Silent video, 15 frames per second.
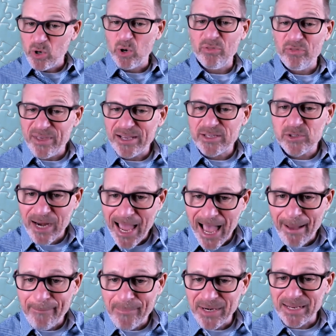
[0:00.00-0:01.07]
good things are
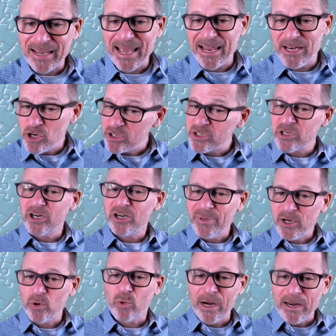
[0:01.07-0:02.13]
happening. And you can start to
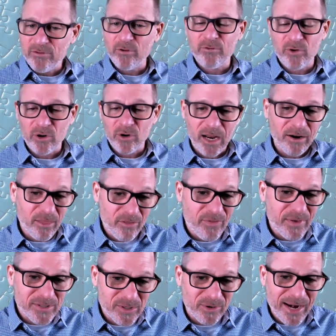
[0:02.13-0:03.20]
be grateful for a lot of the
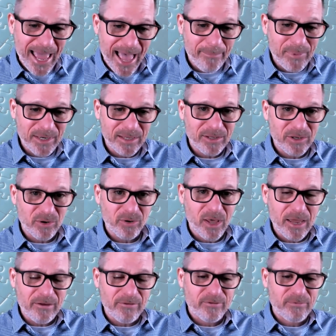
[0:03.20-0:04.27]
things that are happening in your
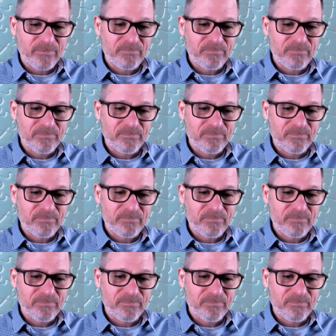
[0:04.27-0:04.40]
life.